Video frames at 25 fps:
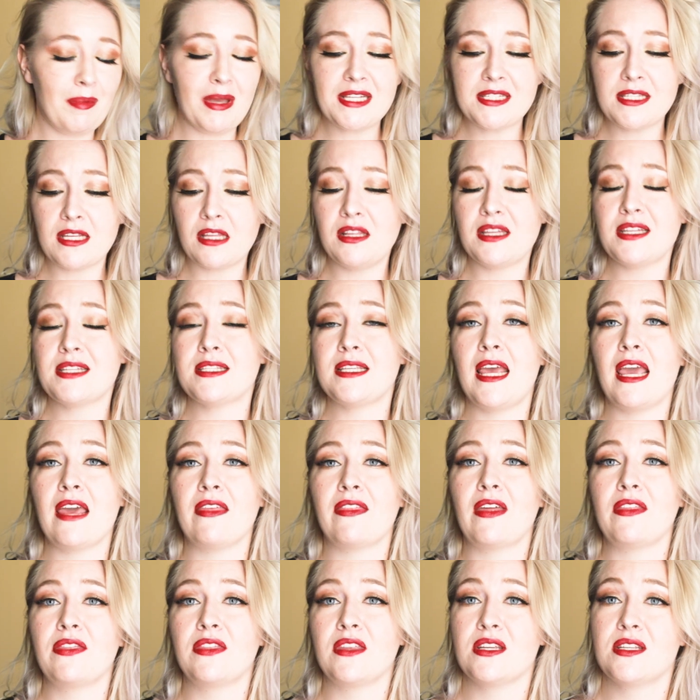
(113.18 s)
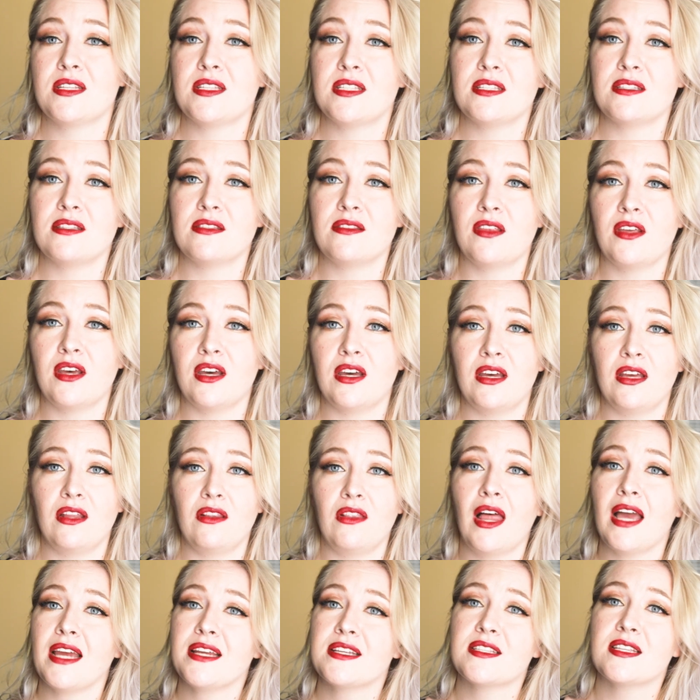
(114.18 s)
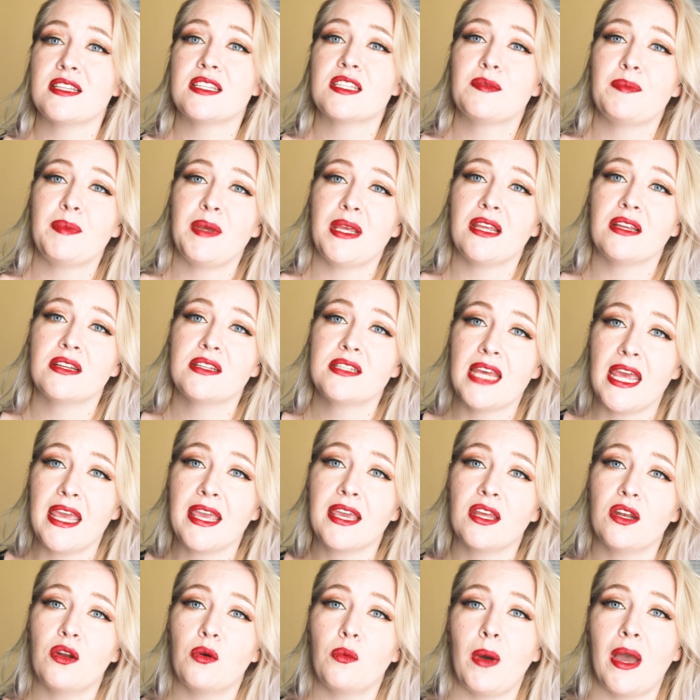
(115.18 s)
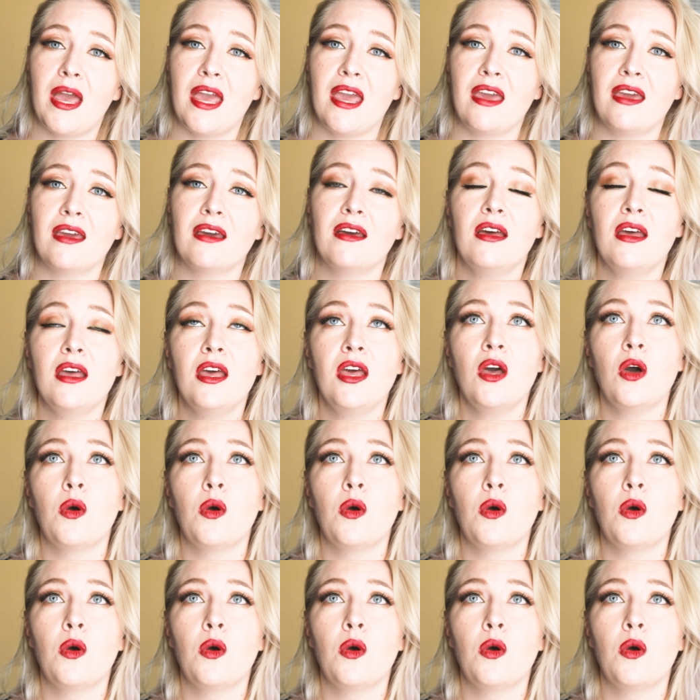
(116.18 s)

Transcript: Basically saying that the license being taken away